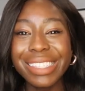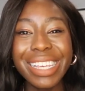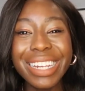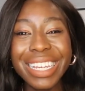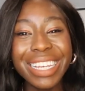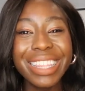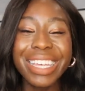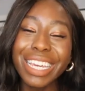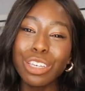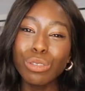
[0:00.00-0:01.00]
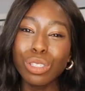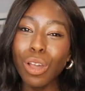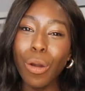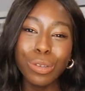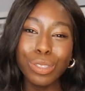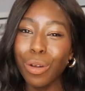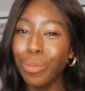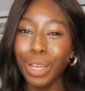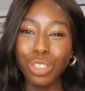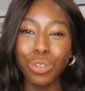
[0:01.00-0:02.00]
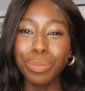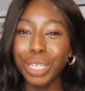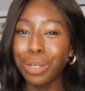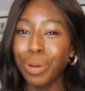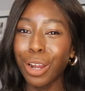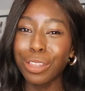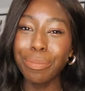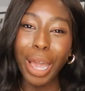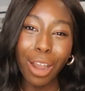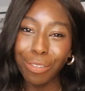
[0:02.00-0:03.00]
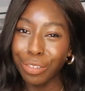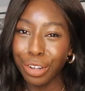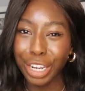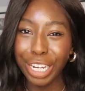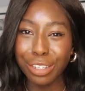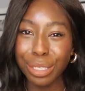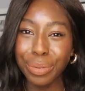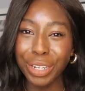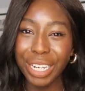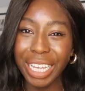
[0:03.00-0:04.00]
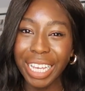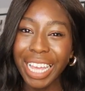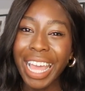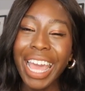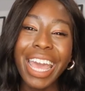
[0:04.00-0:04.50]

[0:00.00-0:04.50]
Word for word: Sydney, thank you so, so much for being a part of the Powerful Creators Community.